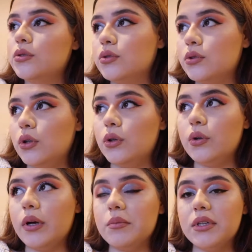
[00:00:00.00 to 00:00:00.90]
So
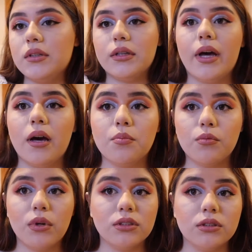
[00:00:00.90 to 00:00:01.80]
I mean, the Apple
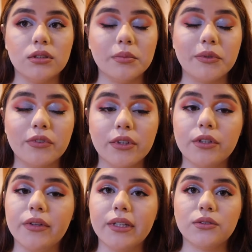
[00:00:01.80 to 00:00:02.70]
Watch is something really
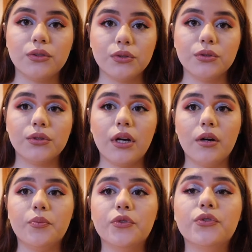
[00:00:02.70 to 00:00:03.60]
great too to
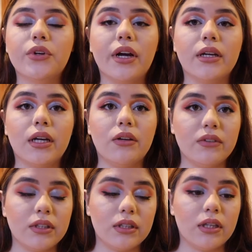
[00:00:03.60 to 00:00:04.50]
help you track
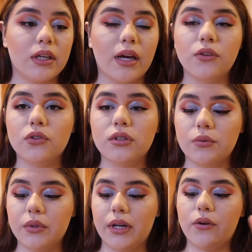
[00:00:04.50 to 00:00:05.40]
everything. I use it
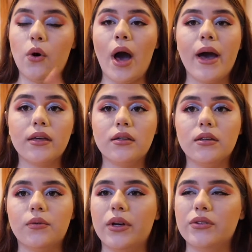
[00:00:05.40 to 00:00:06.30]
when I go
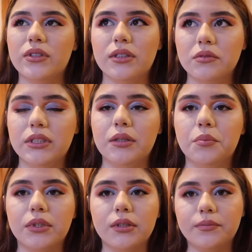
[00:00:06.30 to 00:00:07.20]
hiking. Well, I use it every day,
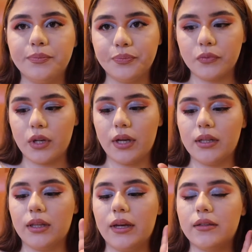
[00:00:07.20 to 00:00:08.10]
but I
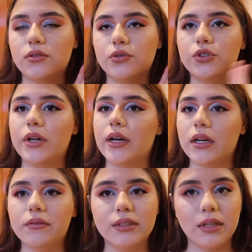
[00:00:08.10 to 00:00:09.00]
like to track
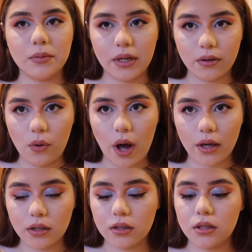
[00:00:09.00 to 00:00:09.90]
every time that I go
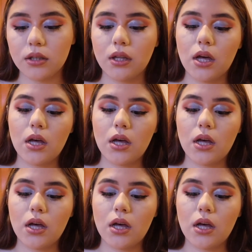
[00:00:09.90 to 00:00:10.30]
hiking,